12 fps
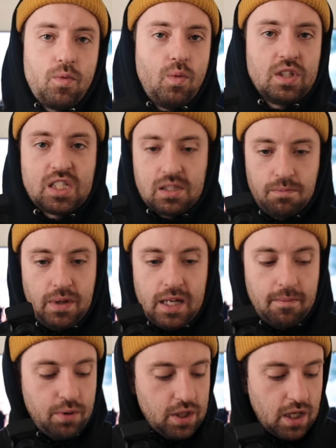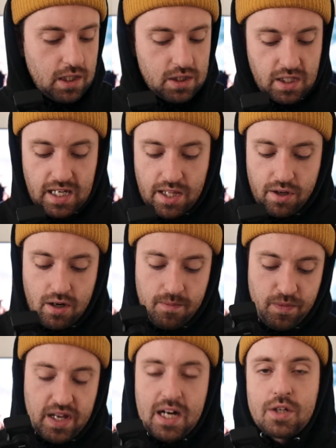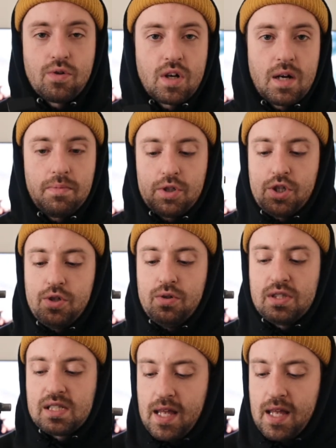Once it's being put all together and I do a couple shoots,